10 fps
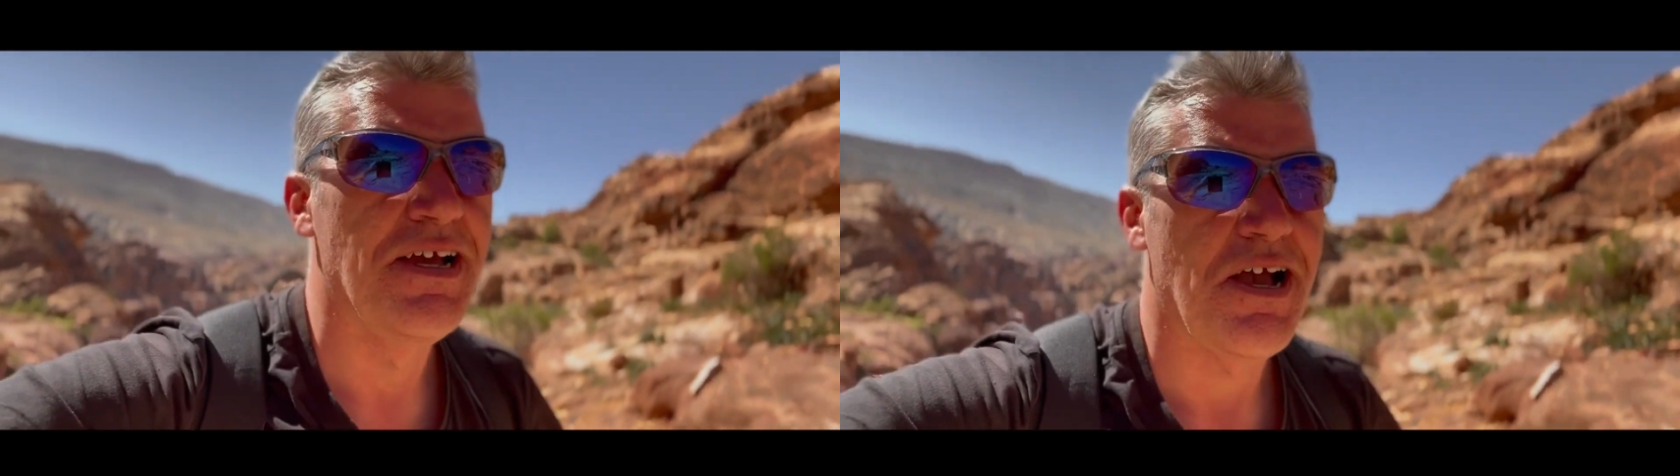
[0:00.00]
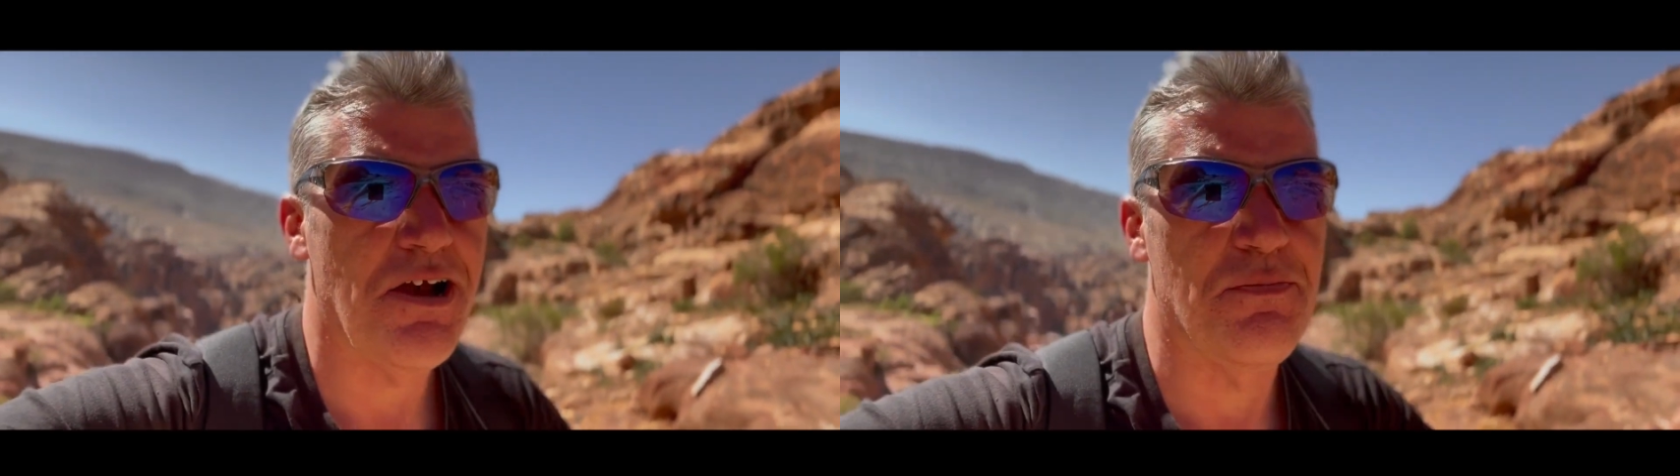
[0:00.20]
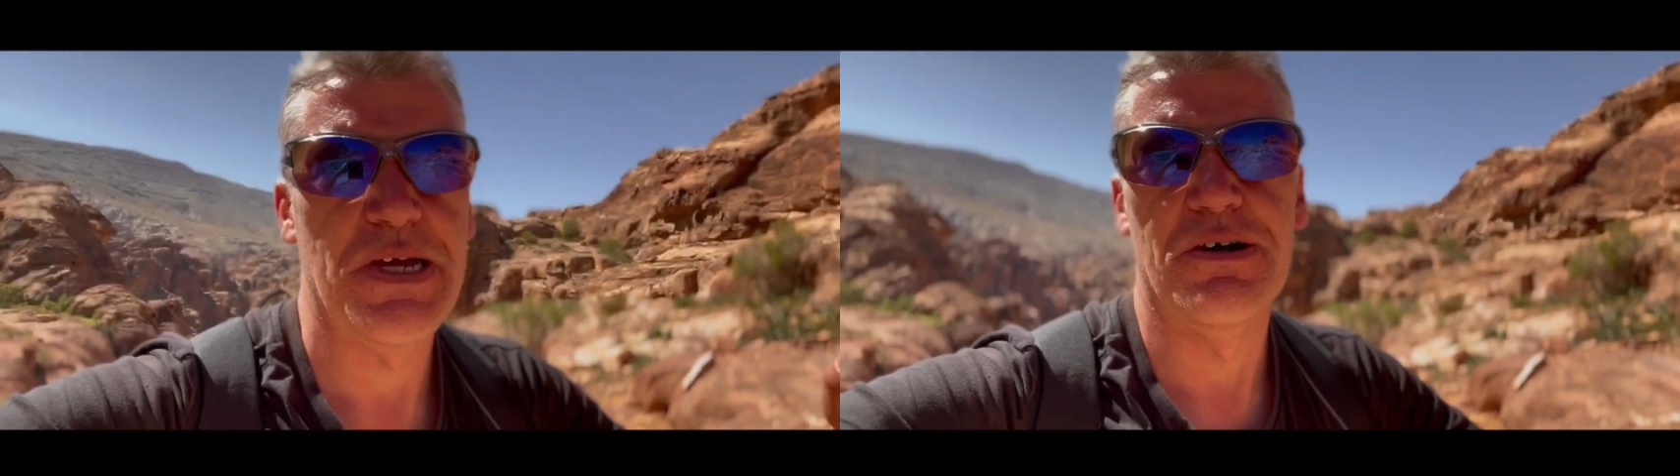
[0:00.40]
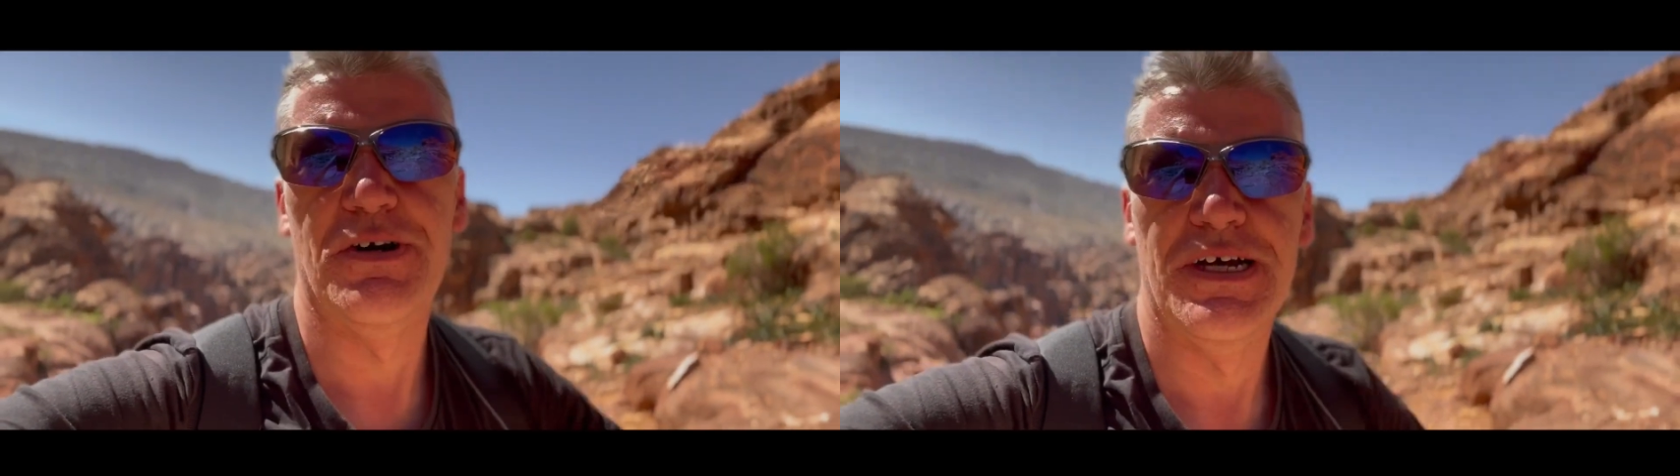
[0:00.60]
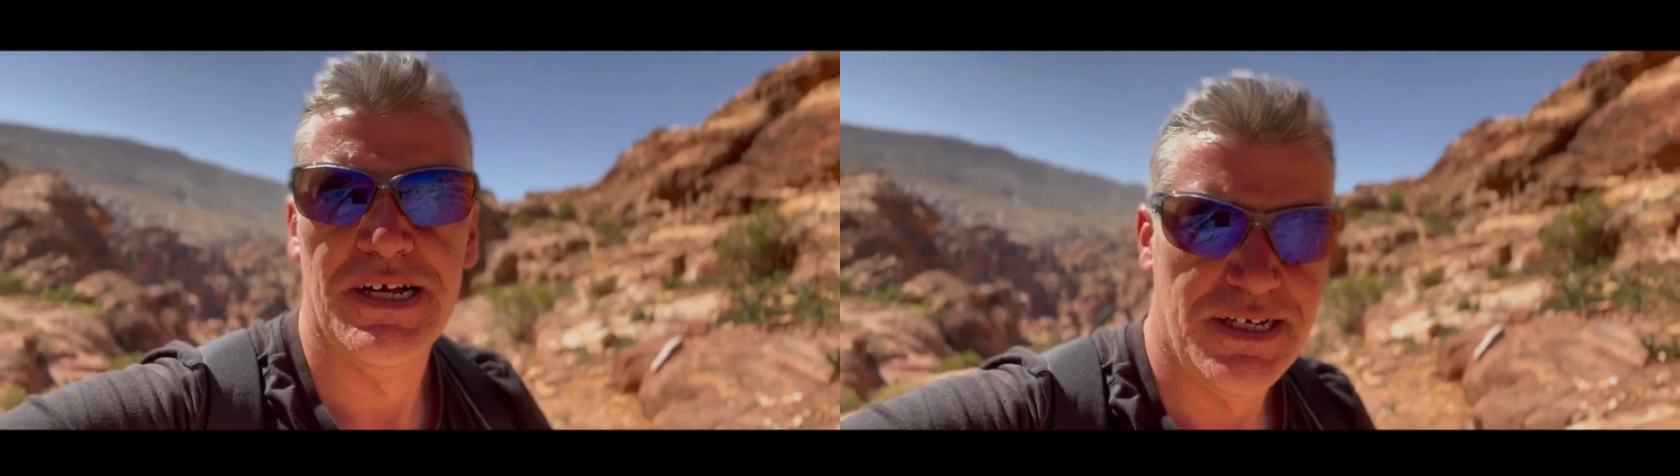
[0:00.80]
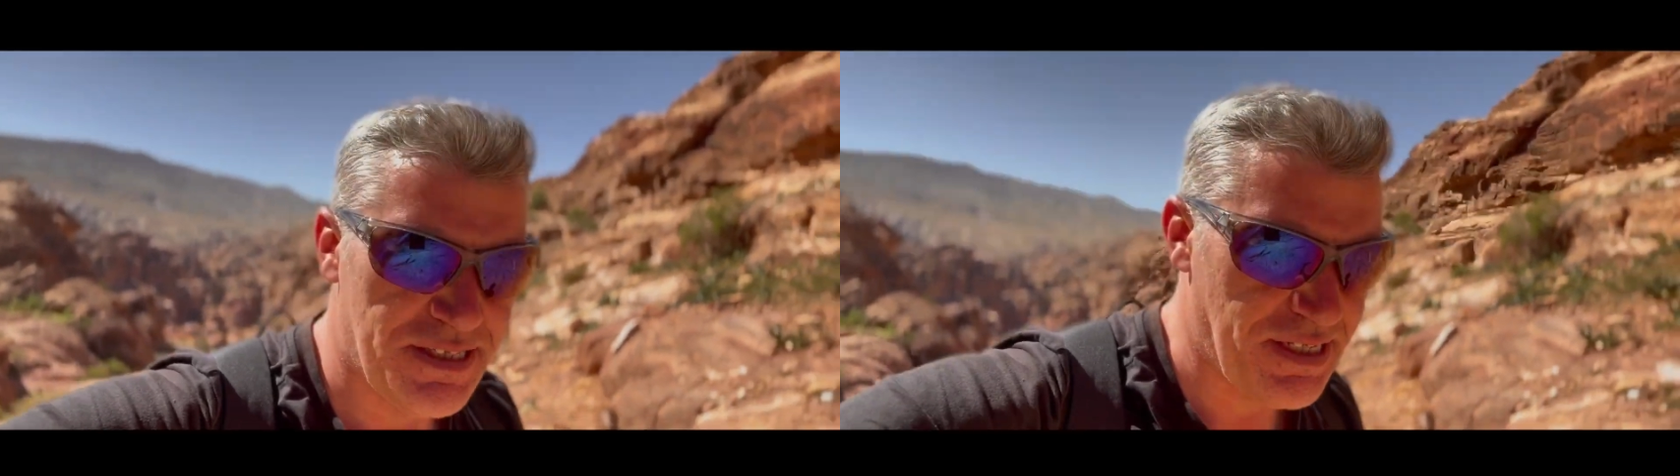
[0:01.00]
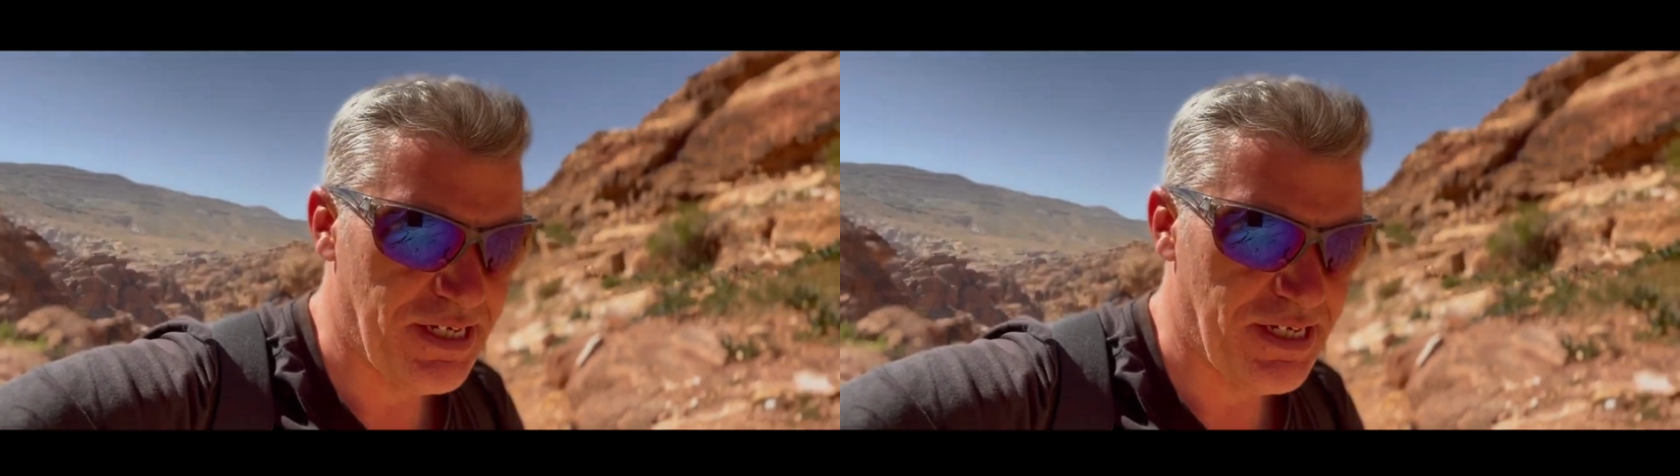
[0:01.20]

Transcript: uphill, then at